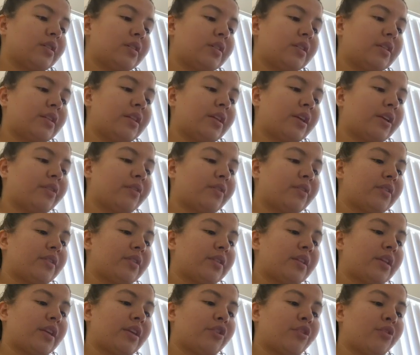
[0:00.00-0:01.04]
There,
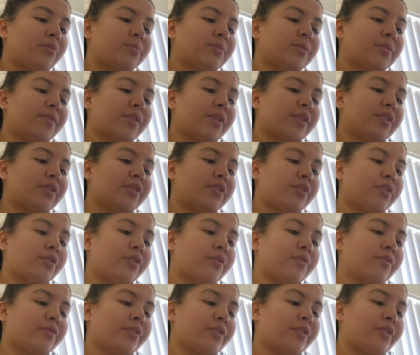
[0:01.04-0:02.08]
they hope to find a cure
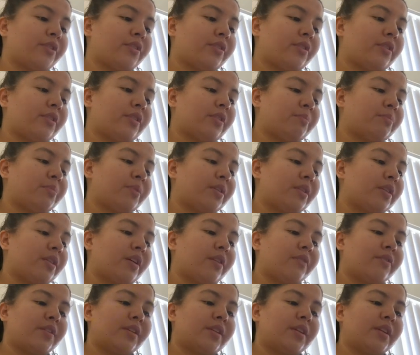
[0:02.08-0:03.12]
for their
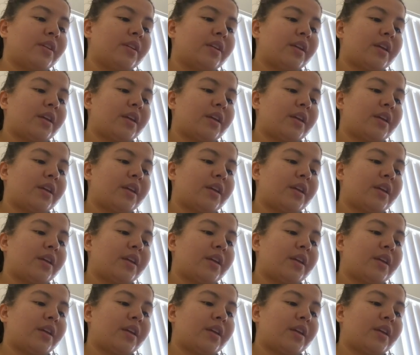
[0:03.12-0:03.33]
beloved